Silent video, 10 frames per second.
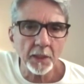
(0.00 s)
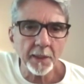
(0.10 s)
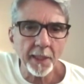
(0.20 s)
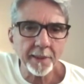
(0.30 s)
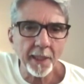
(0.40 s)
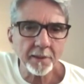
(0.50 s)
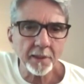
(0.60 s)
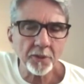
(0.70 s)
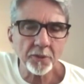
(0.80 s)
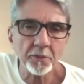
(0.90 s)
That takes
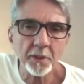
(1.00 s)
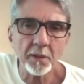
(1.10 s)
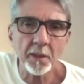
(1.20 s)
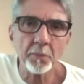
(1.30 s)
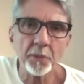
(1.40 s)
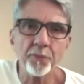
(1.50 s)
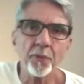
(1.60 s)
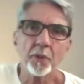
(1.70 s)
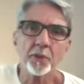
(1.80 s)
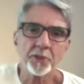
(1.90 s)
us to the number
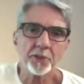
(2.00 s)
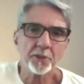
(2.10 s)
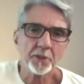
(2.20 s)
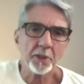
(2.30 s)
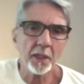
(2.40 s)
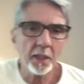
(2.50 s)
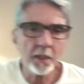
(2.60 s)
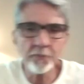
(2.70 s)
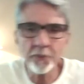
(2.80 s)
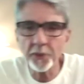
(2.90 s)
4
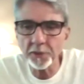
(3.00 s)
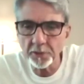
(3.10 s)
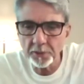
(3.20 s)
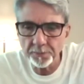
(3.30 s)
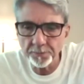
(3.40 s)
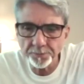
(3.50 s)
verse.